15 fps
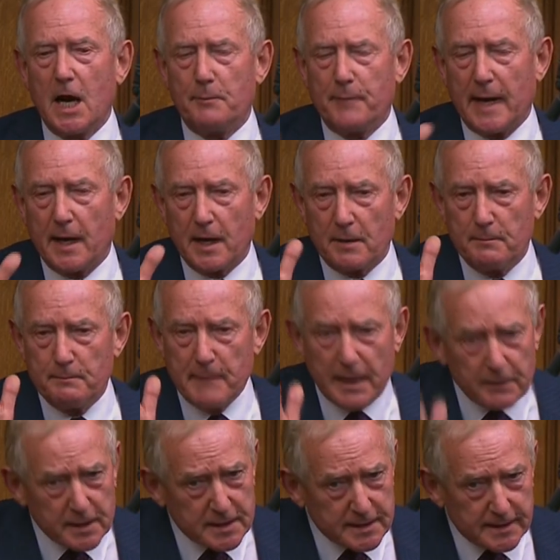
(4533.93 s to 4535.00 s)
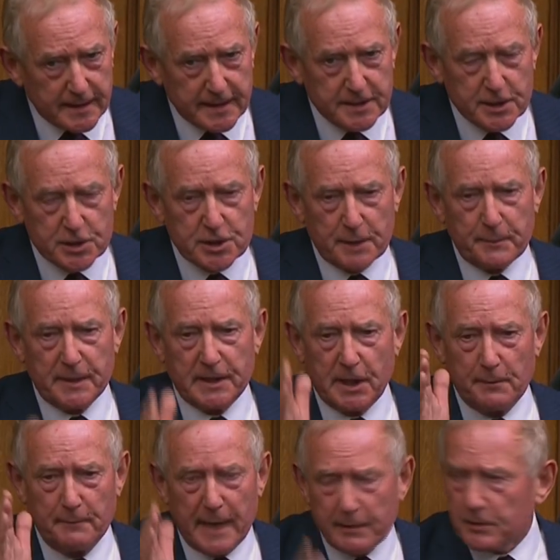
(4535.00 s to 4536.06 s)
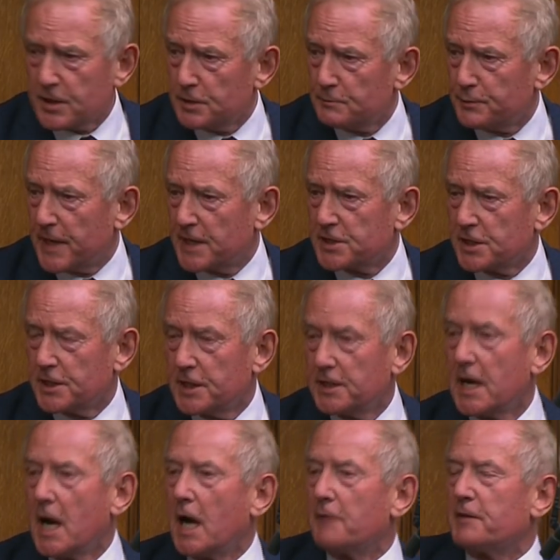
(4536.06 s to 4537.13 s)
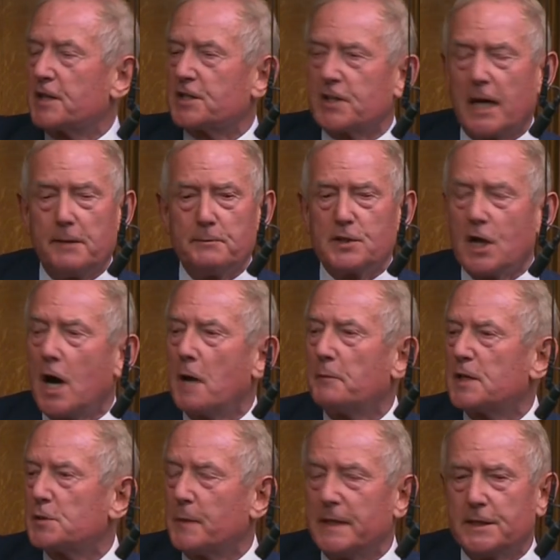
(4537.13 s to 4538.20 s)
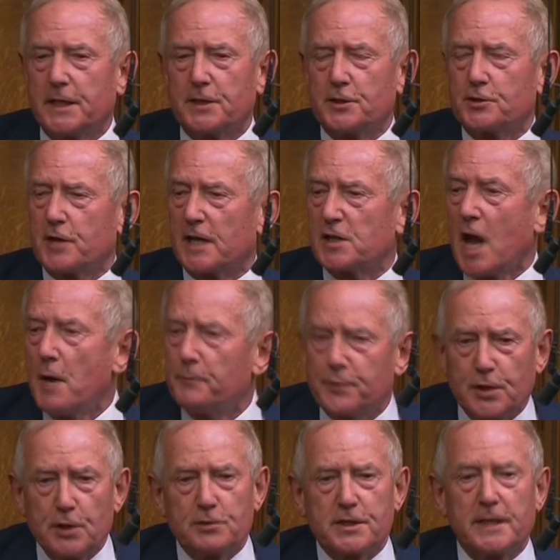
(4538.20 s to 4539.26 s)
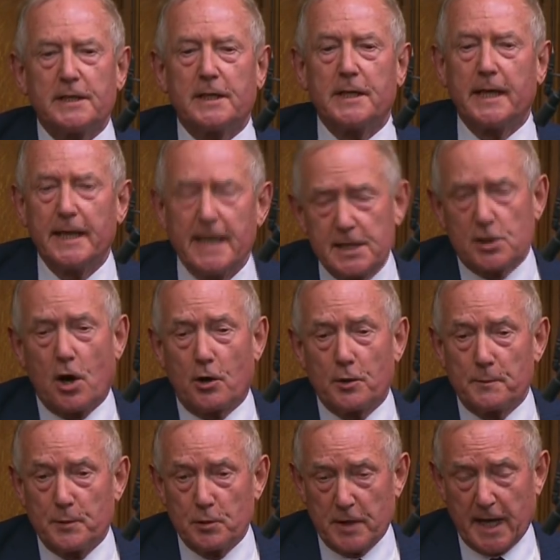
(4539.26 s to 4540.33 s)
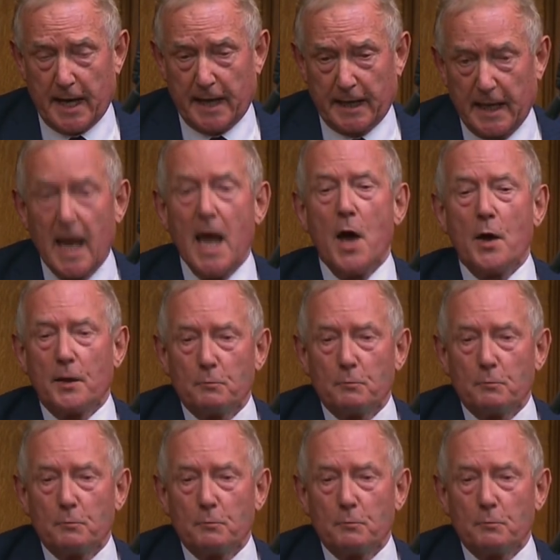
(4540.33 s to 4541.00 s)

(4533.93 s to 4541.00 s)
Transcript: about American leadership and the American president at the same time as we didn't trust Putin and his horrible gang.